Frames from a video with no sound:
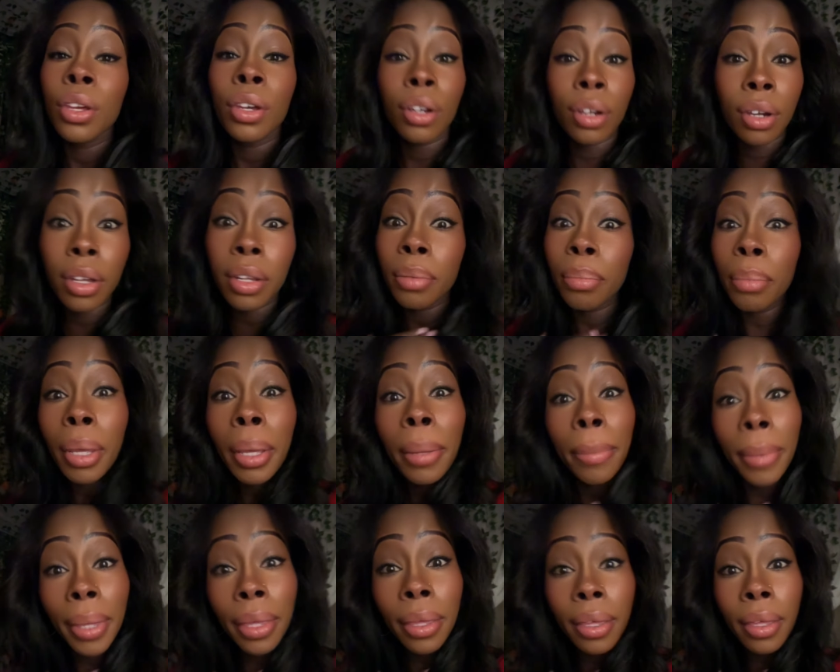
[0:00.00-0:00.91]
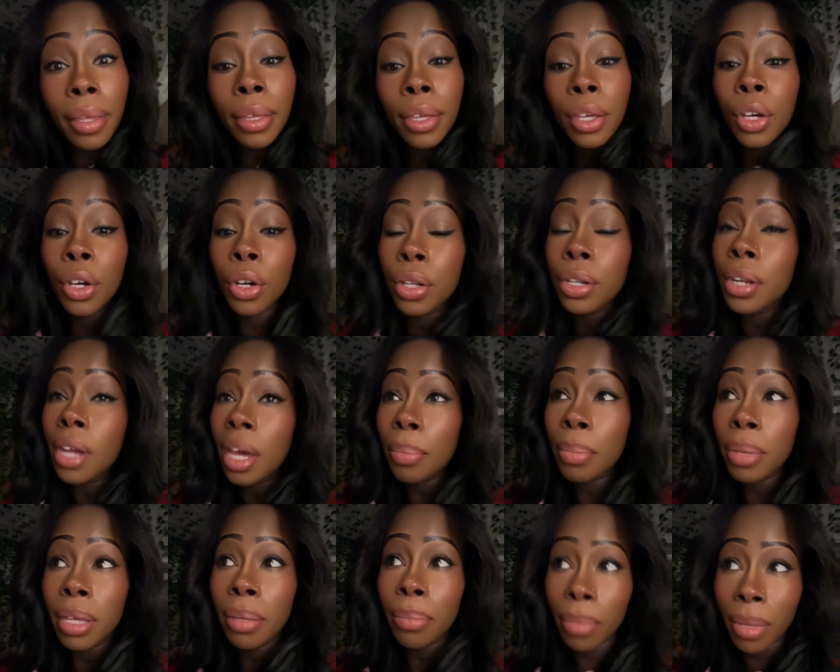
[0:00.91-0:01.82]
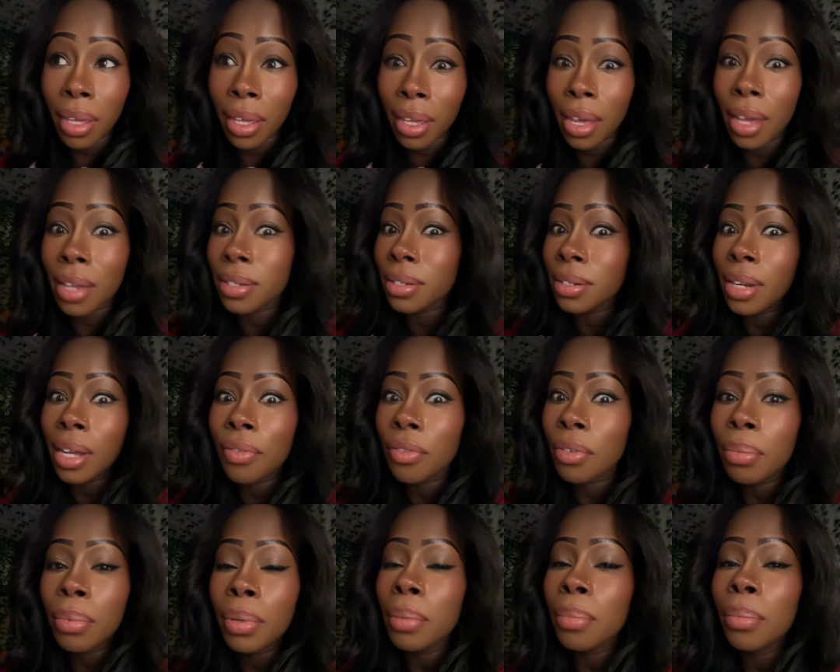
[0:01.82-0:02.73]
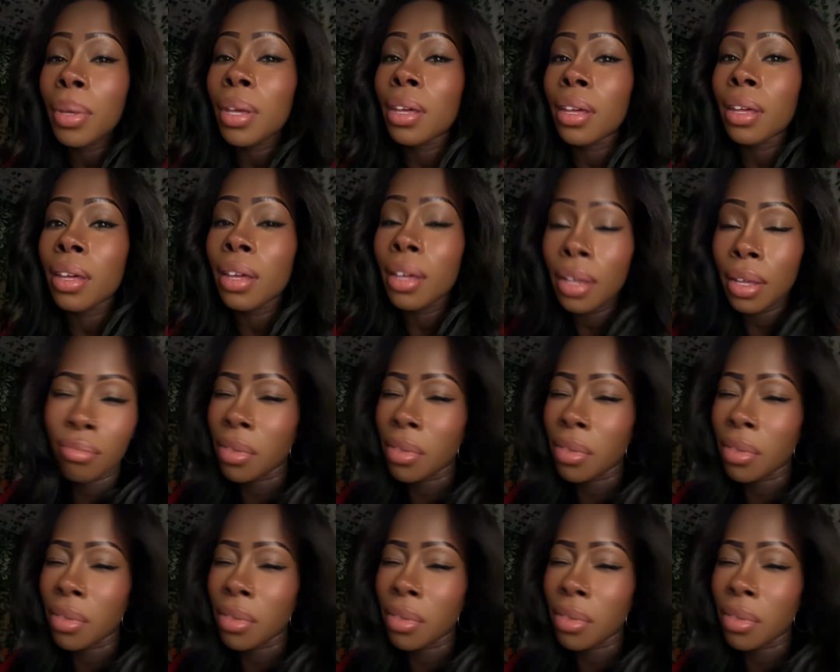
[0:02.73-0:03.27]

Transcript: Couldn't be me. Could not be me. Has never been me.